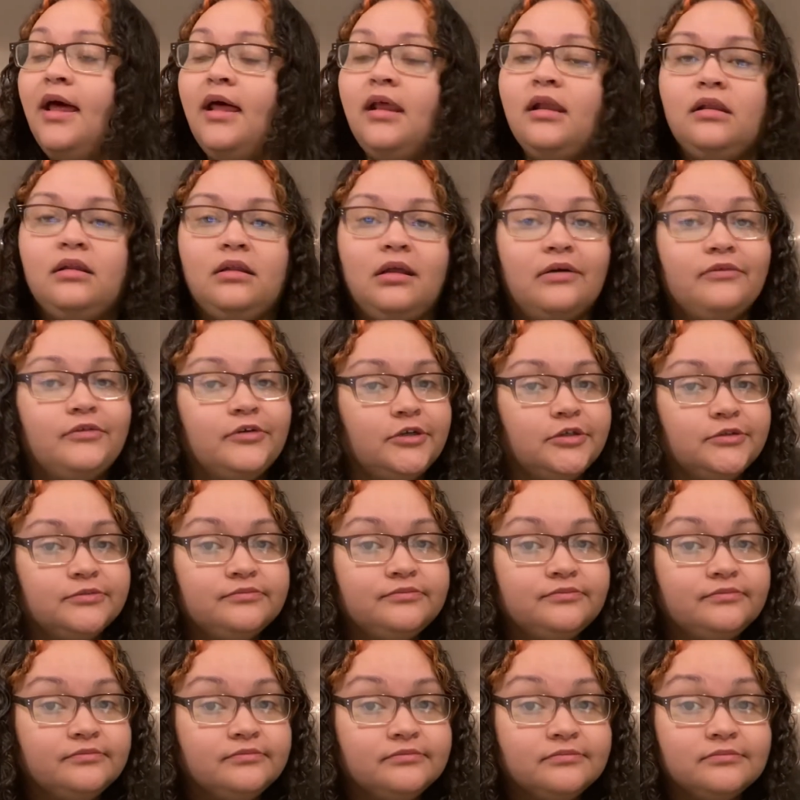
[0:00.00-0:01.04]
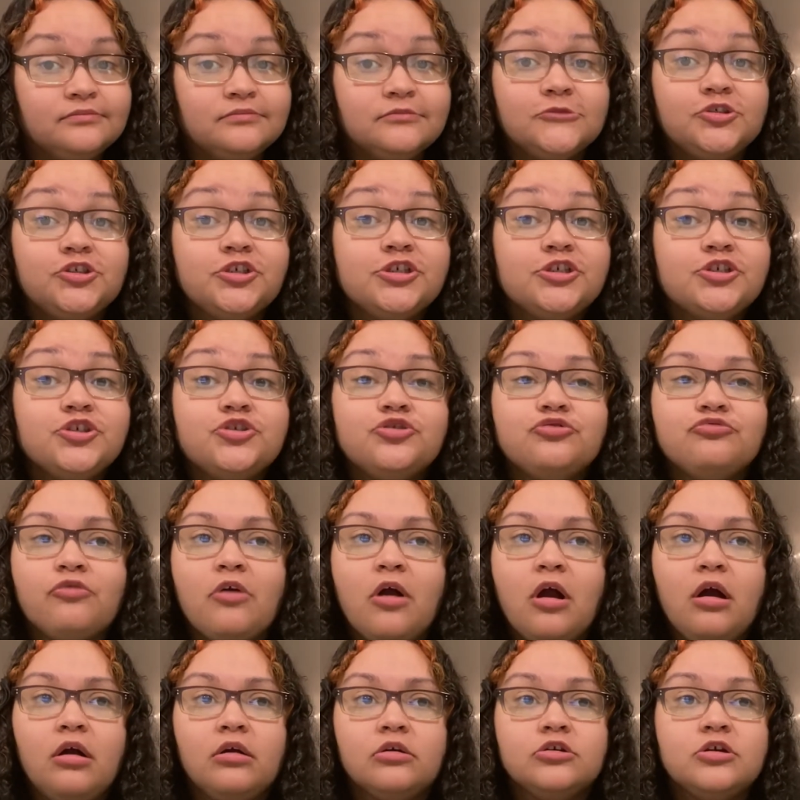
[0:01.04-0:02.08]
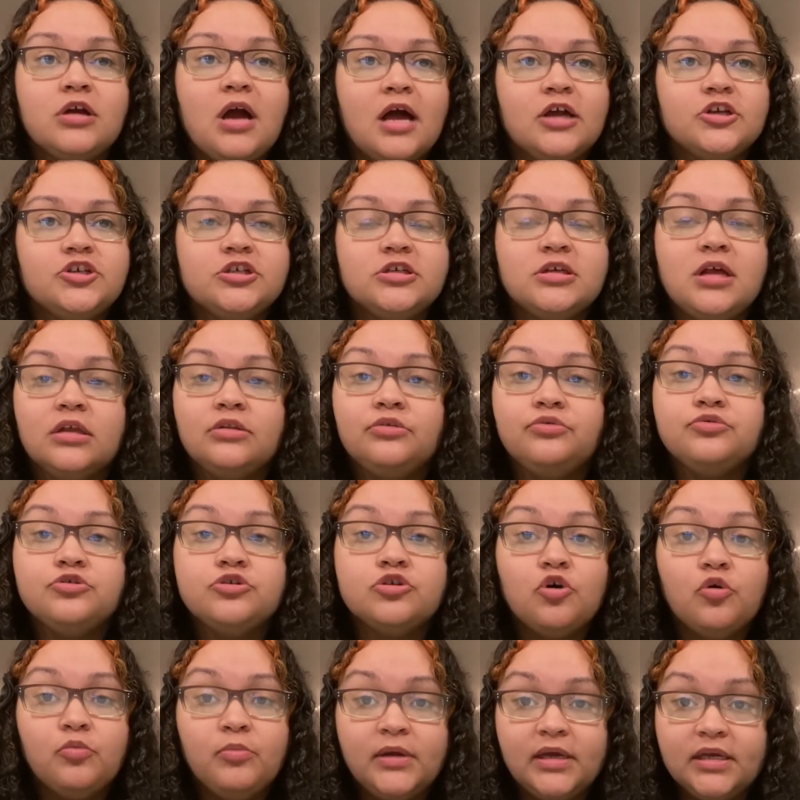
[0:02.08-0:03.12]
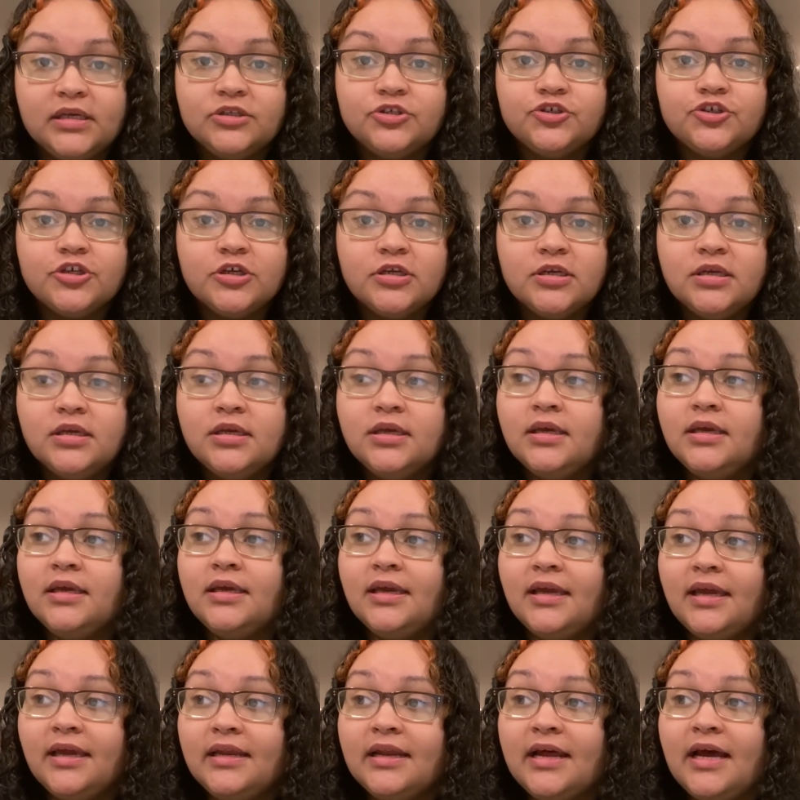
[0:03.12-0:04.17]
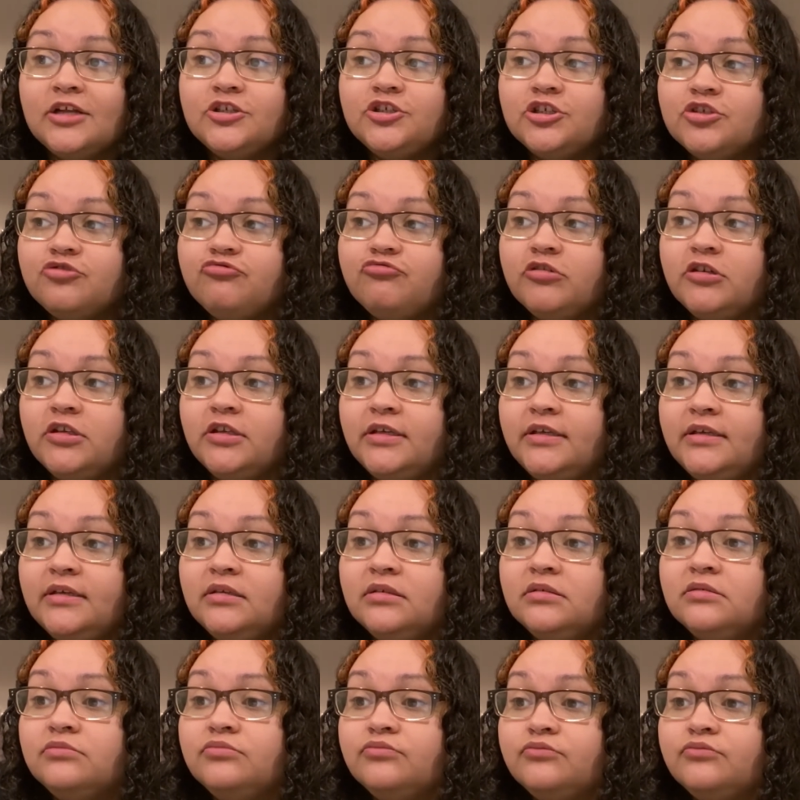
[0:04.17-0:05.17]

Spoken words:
Love her. She's strong. Gosh, she's gone through so much. And I just really,